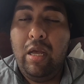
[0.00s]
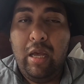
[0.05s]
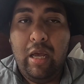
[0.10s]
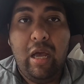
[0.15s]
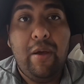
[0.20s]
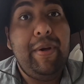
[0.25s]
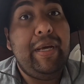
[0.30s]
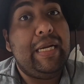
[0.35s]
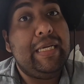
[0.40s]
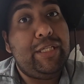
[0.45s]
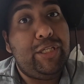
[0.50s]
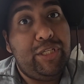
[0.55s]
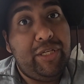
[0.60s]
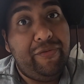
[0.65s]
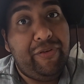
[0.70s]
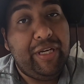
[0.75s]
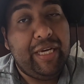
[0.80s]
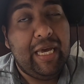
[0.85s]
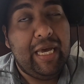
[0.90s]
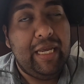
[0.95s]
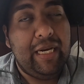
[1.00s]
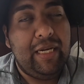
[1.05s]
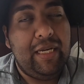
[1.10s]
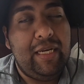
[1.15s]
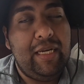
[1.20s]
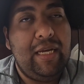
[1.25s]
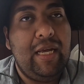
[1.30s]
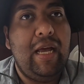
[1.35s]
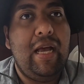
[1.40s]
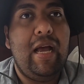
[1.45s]
I made a certificate,
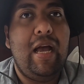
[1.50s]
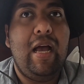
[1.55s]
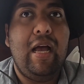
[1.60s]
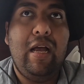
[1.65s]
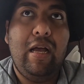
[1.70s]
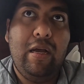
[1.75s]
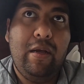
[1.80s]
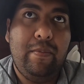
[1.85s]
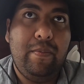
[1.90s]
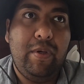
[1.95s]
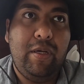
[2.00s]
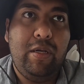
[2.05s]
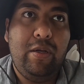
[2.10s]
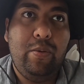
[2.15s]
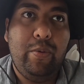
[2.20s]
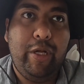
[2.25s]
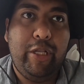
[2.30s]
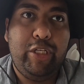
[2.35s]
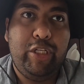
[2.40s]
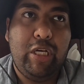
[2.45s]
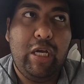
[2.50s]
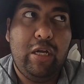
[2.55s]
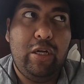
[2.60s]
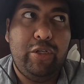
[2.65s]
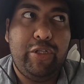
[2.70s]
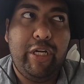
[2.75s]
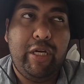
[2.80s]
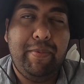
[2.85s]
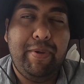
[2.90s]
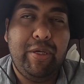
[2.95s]
which I'll
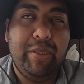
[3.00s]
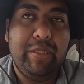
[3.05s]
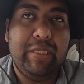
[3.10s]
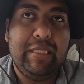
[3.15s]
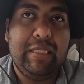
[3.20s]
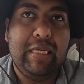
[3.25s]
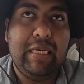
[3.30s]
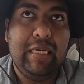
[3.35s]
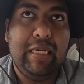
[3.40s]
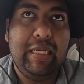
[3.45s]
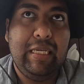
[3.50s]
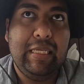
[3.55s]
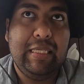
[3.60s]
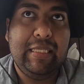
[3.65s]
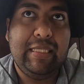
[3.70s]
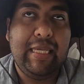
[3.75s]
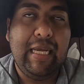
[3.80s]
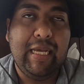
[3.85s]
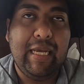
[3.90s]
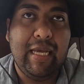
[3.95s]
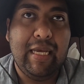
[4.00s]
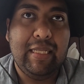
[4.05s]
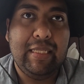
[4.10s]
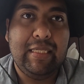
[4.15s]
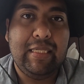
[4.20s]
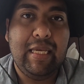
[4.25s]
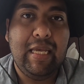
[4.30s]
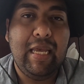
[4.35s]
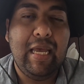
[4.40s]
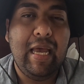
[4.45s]
try to post in a second.
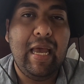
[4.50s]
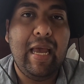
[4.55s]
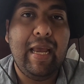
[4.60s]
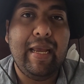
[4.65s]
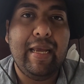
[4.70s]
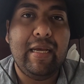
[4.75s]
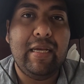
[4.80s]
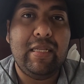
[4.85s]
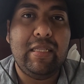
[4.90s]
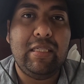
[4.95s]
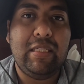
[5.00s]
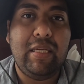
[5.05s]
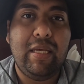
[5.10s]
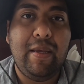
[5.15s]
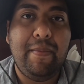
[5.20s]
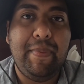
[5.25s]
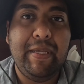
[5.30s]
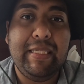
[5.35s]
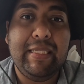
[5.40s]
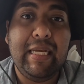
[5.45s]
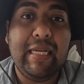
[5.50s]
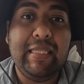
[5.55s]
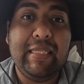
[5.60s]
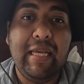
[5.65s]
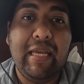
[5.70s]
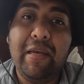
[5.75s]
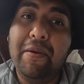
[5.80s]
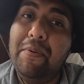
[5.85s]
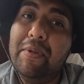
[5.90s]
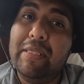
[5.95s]
And besides
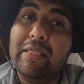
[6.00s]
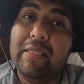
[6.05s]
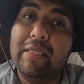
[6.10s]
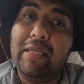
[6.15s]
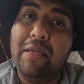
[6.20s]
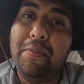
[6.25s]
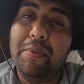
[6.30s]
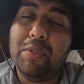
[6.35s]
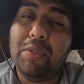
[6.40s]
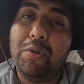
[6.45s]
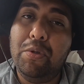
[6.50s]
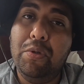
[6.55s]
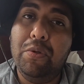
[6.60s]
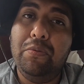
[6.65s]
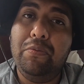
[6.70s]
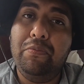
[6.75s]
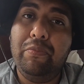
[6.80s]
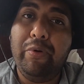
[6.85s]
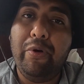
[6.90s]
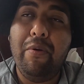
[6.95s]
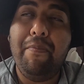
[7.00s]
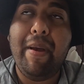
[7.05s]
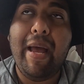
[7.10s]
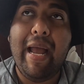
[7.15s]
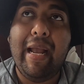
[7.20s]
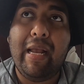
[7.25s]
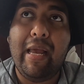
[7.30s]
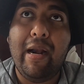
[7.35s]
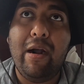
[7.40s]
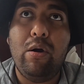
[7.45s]
that, it was cool. We were
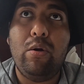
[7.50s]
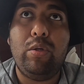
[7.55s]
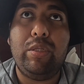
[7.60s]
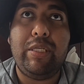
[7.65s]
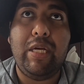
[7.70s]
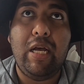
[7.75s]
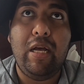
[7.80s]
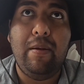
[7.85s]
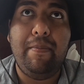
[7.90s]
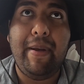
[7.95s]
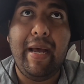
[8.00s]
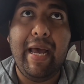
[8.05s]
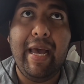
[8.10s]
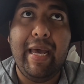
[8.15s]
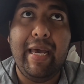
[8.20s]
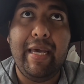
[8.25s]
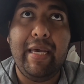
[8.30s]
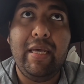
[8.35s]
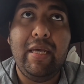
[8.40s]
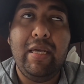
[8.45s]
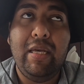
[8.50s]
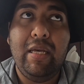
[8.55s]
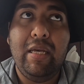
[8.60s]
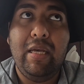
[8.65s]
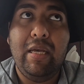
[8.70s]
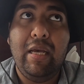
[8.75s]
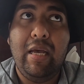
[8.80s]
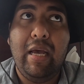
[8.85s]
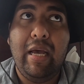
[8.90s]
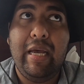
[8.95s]
back at our hotel by
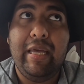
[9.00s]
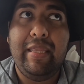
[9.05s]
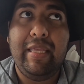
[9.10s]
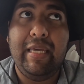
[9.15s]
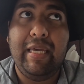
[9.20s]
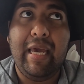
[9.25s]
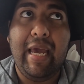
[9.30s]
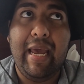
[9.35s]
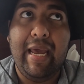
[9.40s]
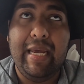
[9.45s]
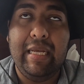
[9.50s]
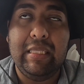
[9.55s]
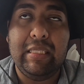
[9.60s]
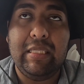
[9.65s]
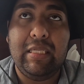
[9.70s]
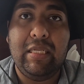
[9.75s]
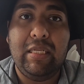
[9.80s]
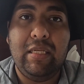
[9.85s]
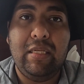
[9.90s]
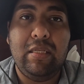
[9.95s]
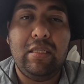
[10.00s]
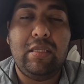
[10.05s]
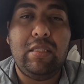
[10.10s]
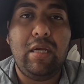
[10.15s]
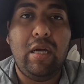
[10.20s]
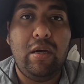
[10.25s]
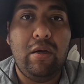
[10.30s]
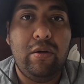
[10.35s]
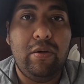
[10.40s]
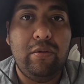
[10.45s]
I think 8,
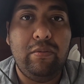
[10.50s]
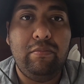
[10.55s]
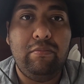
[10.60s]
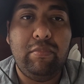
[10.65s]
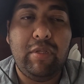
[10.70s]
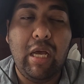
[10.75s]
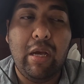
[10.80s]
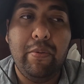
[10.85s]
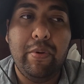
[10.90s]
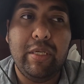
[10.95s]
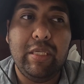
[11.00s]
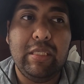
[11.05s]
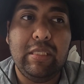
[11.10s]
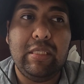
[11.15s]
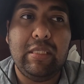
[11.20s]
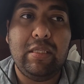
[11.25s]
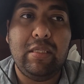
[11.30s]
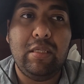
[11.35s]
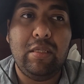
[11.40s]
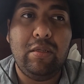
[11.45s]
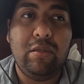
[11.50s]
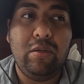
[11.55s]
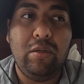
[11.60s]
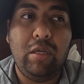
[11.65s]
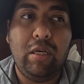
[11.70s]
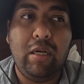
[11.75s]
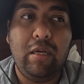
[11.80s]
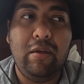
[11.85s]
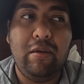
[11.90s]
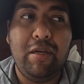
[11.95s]
so that was
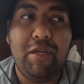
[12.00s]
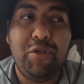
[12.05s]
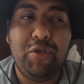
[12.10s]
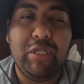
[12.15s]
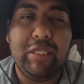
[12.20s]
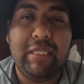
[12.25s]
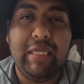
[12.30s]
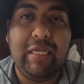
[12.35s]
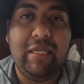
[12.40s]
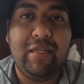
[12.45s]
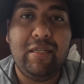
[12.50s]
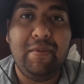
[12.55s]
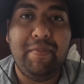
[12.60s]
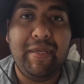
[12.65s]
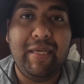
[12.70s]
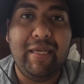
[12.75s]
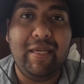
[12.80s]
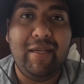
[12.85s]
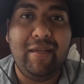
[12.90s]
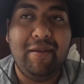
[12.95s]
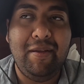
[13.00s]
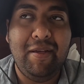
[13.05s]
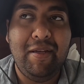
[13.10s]
interesting to be